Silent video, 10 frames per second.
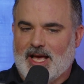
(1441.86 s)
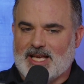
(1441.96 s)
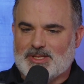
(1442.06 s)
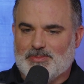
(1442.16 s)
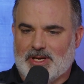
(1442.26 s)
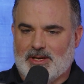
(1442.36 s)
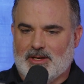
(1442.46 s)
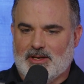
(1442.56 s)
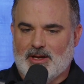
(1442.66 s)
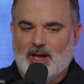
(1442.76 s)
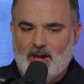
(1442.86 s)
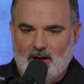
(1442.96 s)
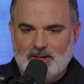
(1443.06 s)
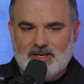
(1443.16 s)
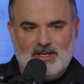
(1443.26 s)
has been an
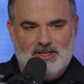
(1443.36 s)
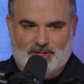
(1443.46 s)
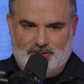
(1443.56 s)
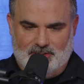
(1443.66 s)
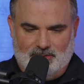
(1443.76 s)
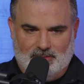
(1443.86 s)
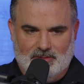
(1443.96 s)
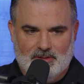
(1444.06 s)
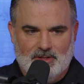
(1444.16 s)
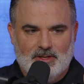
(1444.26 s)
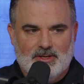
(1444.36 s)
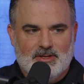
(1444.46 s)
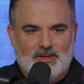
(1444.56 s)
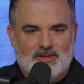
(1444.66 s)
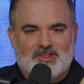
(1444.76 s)
unconditional,
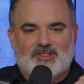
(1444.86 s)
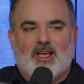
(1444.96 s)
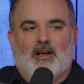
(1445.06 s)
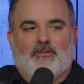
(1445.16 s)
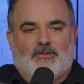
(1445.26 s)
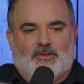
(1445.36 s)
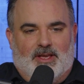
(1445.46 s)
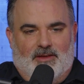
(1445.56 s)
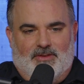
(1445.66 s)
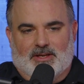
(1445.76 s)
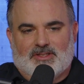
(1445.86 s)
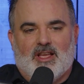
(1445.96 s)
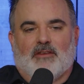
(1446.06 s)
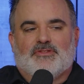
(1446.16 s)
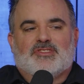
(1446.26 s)
self-giving,
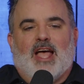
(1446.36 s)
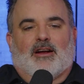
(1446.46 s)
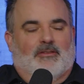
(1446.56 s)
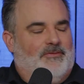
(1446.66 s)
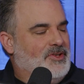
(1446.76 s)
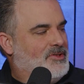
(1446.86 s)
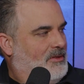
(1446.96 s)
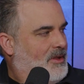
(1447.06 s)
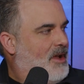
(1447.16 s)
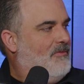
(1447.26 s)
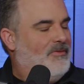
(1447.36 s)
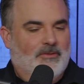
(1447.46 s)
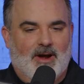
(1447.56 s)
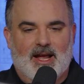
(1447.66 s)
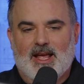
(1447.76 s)
self-sacrificial
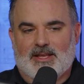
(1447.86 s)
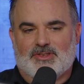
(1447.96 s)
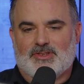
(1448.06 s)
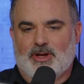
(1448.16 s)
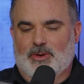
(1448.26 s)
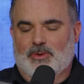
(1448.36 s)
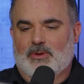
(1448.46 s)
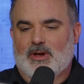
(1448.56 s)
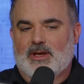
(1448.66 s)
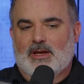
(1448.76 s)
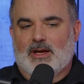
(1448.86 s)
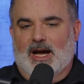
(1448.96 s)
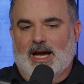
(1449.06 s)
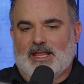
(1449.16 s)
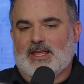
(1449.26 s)
love, right? And so
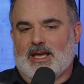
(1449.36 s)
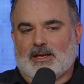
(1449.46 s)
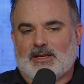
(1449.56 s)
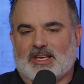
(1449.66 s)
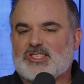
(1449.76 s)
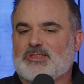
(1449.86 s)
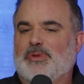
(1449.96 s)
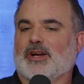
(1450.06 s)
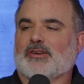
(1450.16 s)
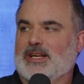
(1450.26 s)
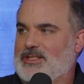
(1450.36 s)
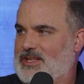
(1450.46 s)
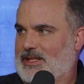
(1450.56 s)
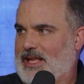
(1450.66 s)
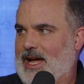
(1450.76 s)
I think
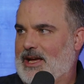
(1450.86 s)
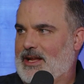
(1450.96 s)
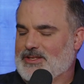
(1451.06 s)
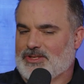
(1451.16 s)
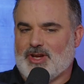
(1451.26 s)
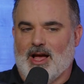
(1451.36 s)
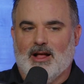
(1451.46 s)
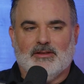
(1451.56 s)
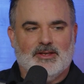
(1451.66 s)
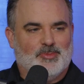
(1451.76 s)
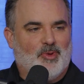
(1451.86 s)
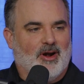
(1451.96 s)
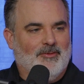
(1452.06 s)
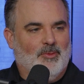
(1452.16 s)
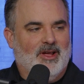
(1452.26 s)
experiencing that as a child is
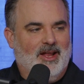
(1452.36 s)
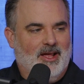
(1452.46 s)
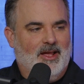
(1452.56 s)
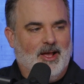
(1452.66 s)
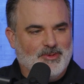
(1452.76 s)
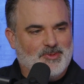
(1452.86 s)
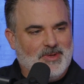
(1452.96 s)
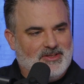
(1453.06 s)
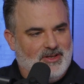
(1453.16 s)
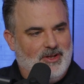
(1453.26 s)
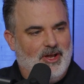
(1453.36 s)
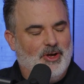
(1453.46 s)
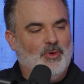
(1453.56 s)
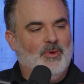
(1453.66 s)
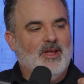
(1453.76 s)
part of what helps me to
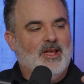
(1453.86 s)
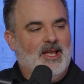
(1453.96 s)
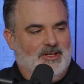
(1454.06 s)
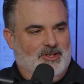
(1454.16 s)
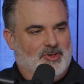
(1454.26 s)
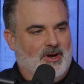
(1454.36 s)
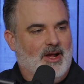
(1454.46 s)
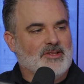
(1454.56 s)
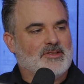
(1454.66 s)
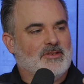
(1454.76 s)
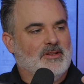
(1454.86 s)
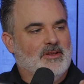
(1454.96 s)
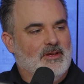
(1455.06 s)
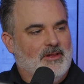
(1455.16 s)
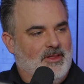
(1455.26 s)
know and to trust
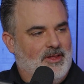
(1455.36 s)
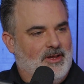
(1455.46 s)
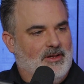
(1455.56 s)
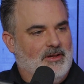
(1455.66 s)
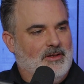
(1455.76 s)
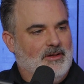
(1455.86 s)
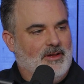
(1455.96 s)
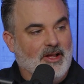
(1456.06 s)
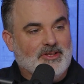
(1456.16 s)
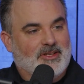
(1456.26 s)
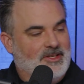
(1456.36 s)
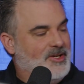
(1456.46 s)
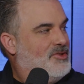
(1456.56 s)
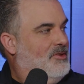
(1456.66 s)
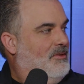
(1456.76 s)
the
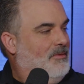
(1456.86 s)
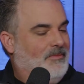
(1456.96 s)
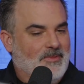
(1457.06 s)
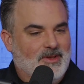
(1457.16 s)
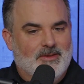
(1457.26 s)
unconditional,